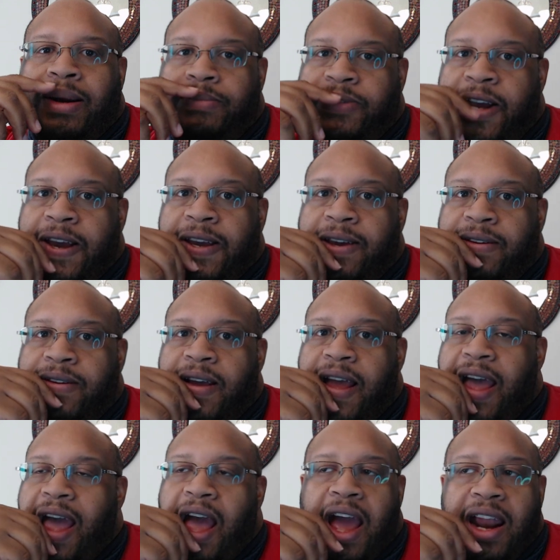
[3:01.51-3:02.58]
I'm taking.
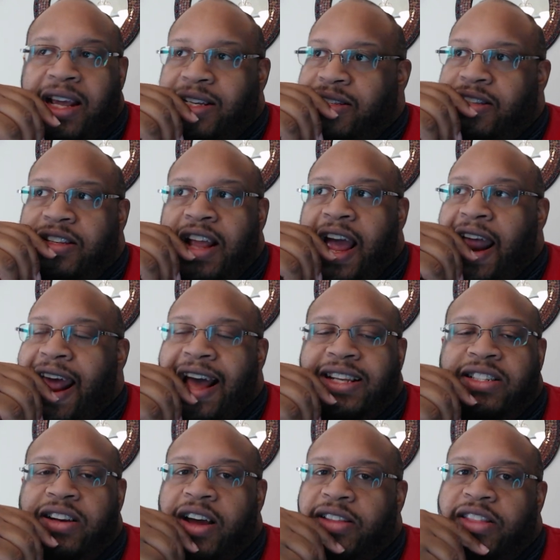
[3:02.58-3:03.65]
And it
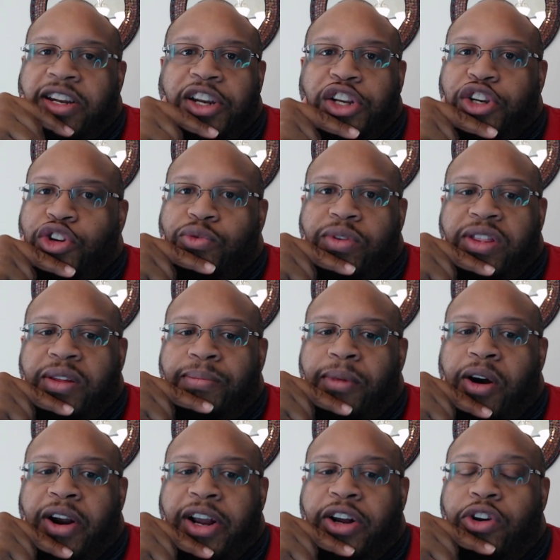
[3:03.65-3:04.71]
has nothing to do with
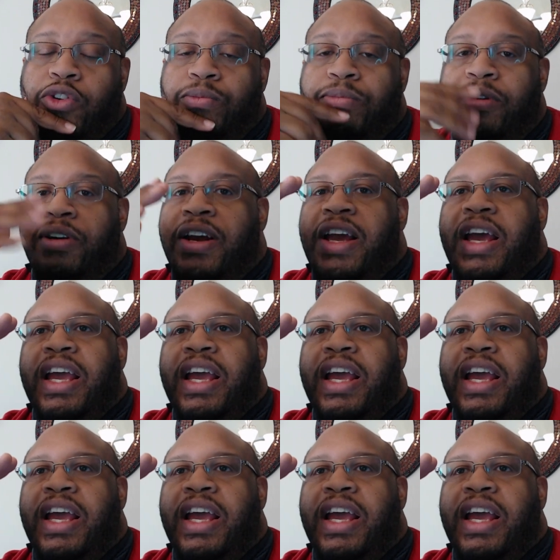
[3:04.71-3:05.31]
Amari Cooper.